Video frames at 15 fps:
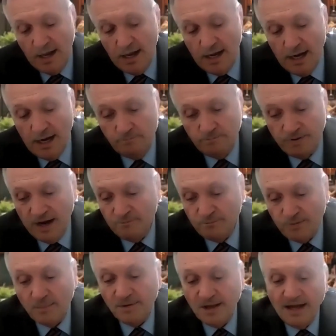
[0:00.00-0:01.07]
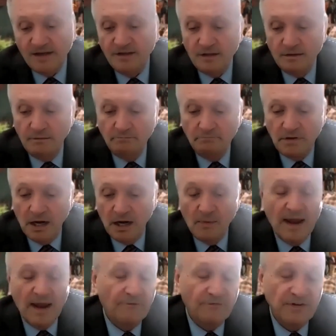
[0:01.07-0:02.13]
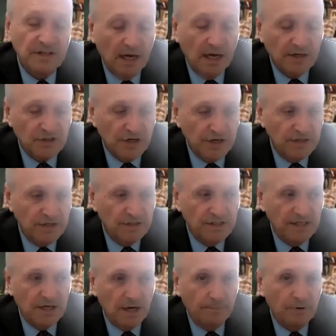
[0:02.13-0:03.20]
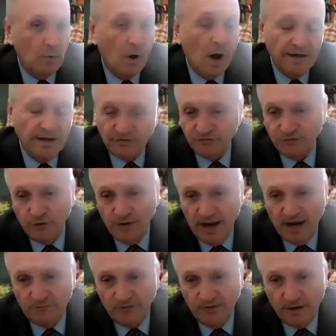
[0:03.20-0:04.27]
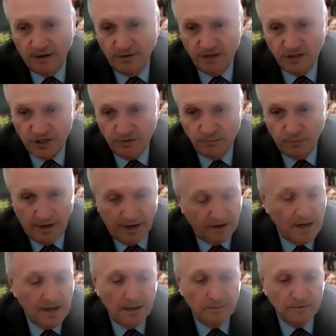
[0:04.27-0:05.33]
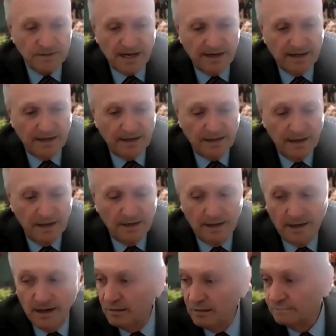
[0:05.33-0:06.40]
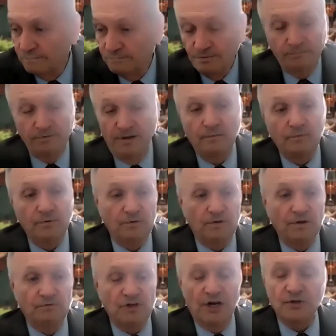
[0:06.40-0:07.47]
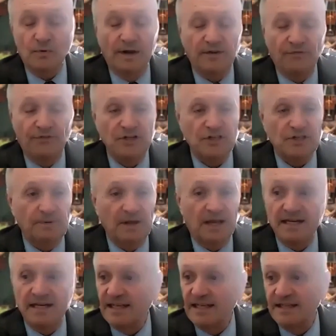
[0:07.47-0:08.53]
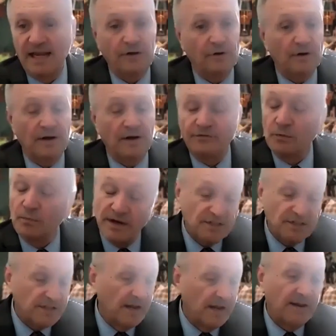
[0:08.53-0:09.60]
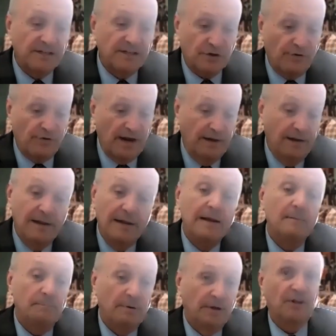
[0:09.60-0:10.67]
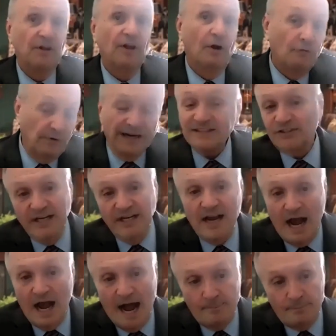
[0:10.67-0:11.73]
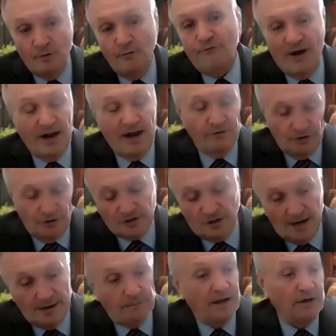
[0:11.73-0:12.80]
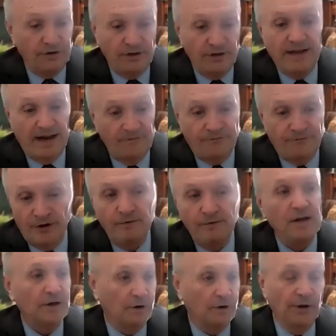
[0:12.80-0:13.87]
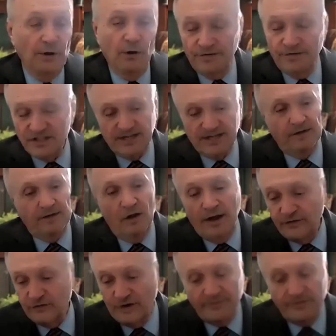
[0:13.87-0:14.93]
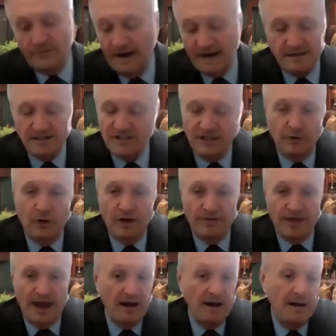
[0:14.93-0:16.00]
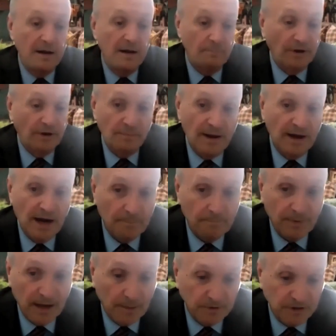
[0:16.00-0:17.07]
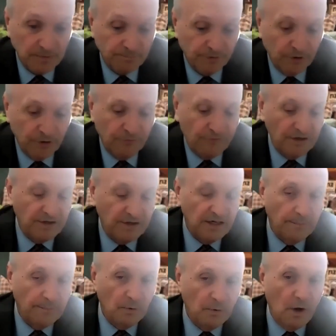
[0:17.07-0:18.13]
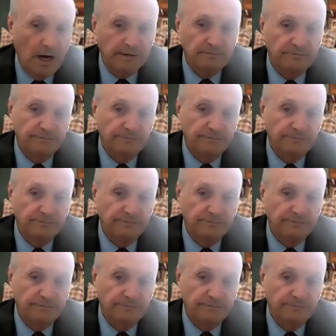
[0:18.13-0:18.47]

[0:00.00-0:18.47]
But I probably had half a dozen DWIs thrown out for that reason, where it was getting, the judge wanted to finish up the case that day. You don't have the witness there. That's great. But the arresting cop who followed your client, well, you can get him for going over the center line, driving recklessly, all of that. But you may not be able to prove the DWI.